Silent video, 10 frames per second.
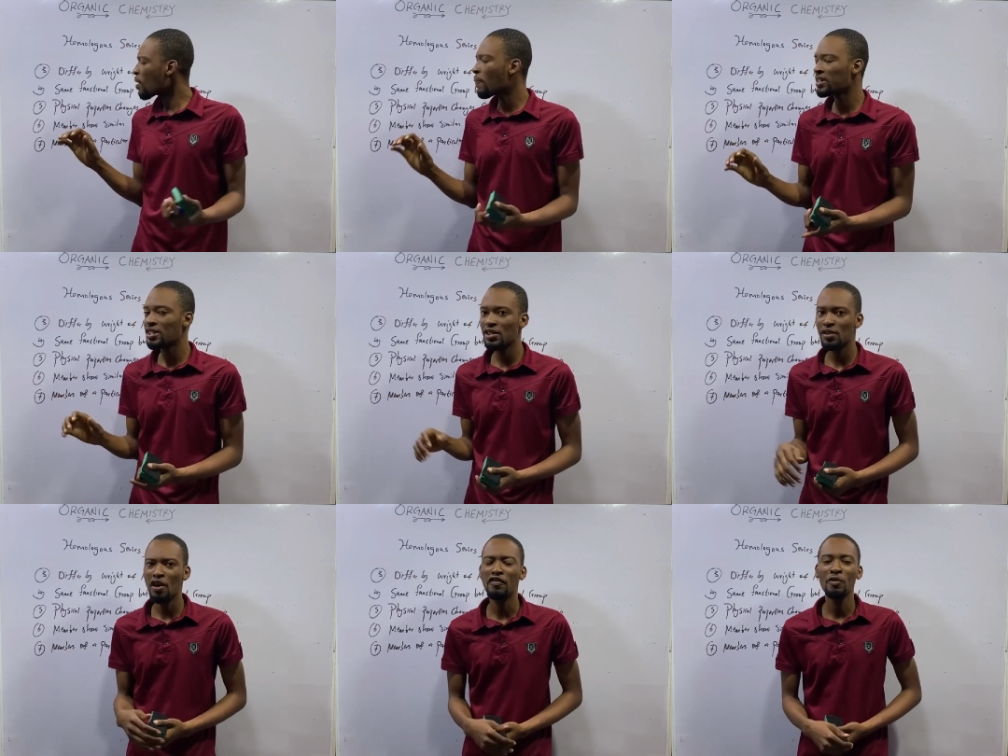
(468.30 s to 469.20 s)

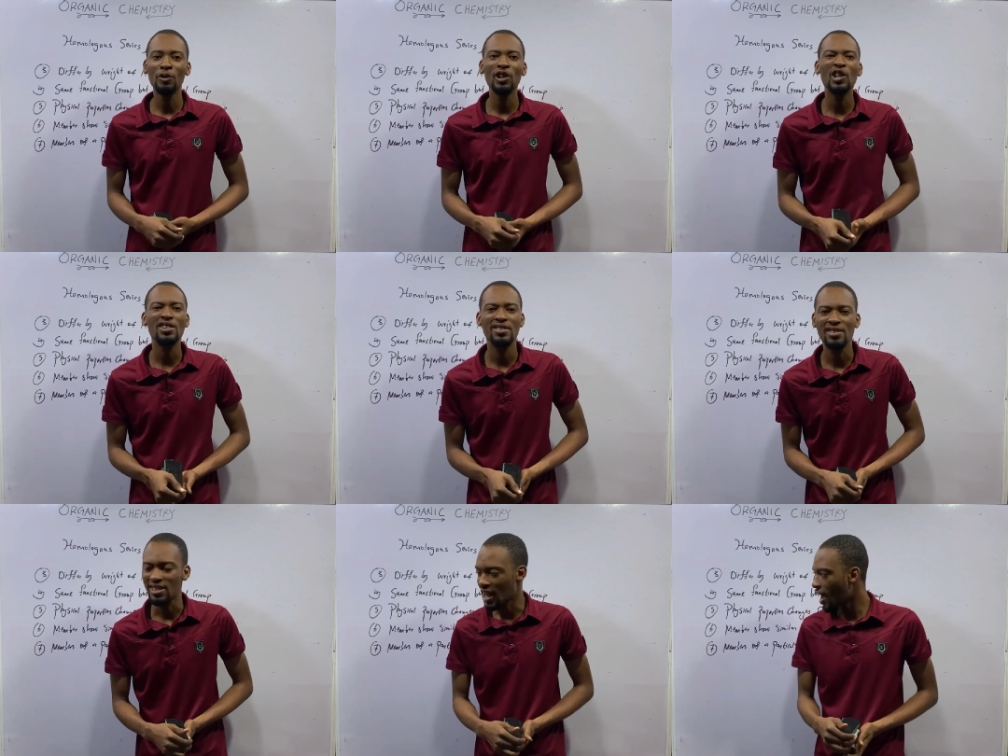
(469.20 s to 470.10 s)
properties of homologous
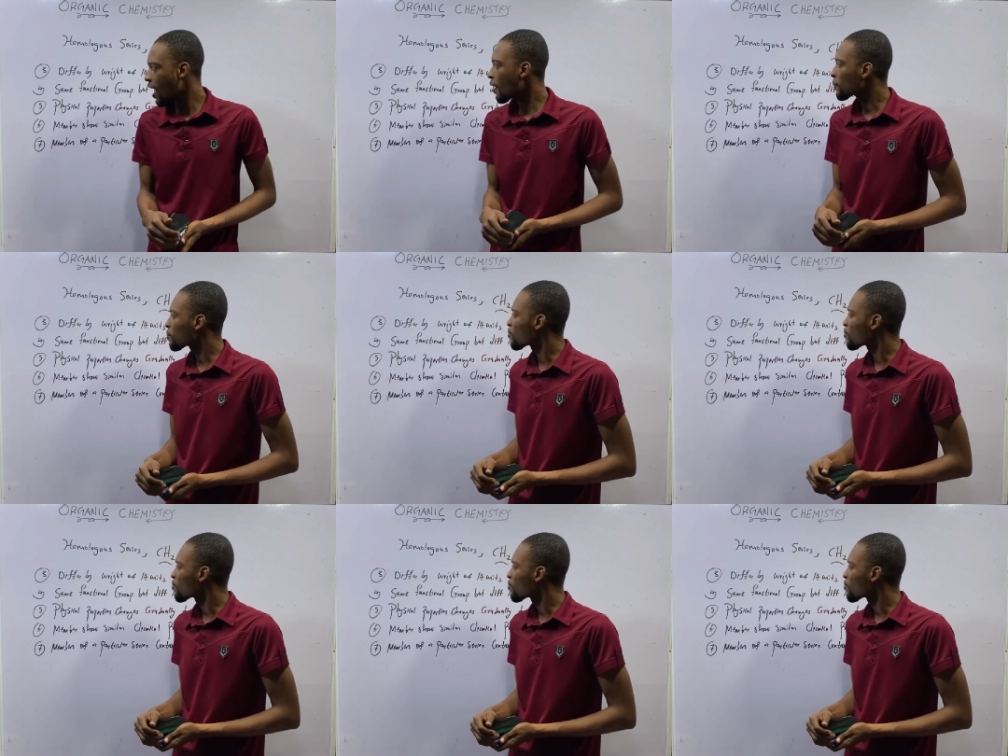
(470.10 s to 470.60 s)
series are